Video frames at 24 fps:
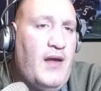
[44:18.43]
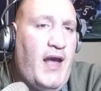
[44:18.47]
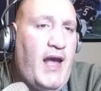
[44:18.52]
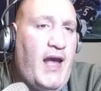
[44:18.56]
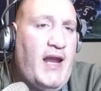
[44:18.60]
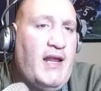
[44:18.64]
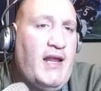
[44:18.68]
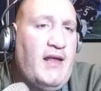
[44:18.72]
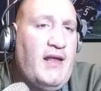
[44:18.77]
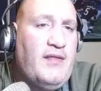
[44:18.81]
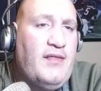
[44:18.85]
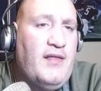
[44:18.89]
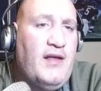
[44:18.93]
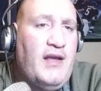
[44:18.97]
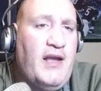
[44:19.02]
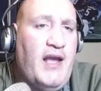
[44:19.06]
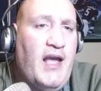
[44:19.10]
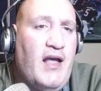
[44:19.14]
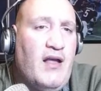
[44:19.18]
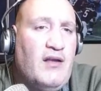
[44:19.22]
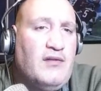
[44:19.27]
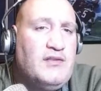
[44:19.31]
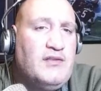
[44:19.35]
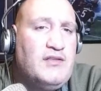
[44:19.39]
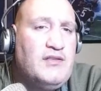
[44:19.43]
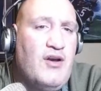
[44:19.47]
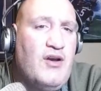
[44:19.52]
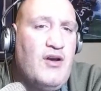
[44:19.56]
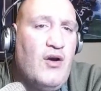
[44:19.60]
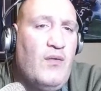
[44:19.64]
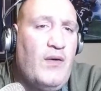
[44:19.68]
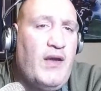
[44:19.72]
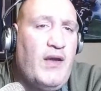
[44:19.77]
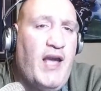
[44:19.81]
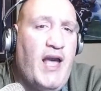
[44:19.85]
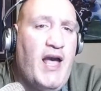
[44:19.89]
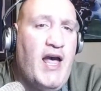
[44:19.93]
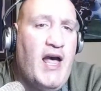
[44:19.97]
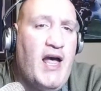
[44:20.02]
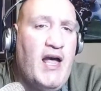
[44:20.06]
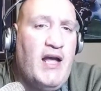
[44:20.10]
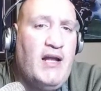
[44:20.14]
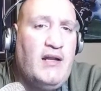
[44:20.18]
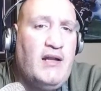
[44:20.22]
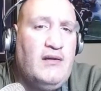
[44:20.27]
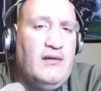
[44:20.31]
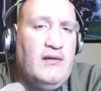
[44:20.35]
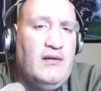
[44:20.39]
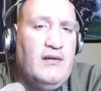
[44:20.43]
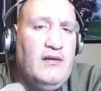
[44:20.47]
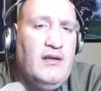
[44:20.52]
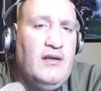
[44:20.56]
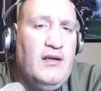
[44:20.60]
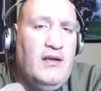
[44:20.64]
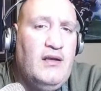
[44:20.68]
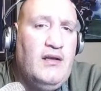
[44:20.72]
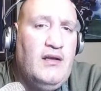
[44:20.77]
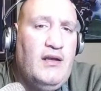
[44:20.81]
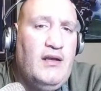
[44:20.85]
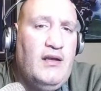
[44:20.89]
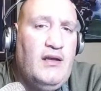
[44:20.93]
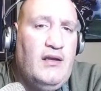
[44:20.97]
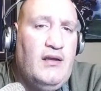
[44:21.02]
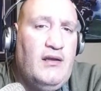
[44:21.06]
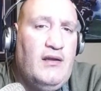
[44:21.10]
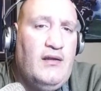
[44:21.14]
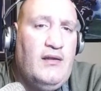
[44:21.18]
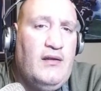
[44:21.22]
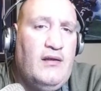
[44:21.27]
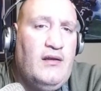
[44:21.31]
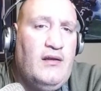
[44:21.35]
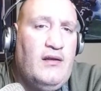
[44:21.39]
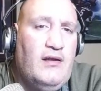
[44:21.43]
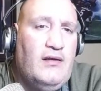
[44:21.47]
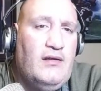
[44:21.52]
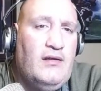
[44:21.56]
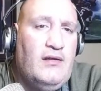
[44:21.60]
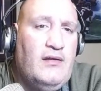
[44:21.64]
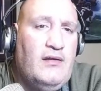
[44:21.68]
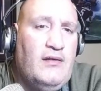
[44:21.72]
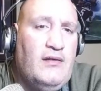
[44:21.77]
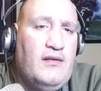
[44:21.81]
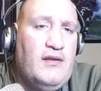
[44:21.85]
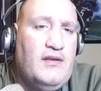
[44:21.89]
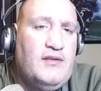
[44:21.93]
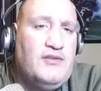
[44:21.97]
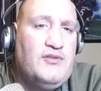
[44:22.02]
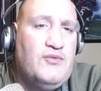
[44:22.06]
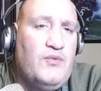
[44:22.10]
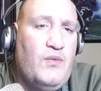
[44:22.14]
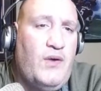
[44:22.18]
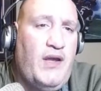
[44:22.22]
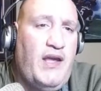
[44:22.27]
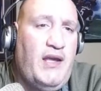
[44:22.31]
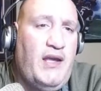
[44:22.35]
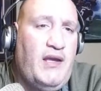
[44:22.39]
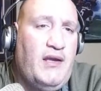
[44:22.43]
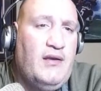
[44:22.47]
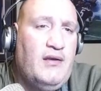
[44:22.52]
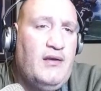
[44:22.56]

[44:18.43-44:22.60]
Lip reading: Anything else going on this week?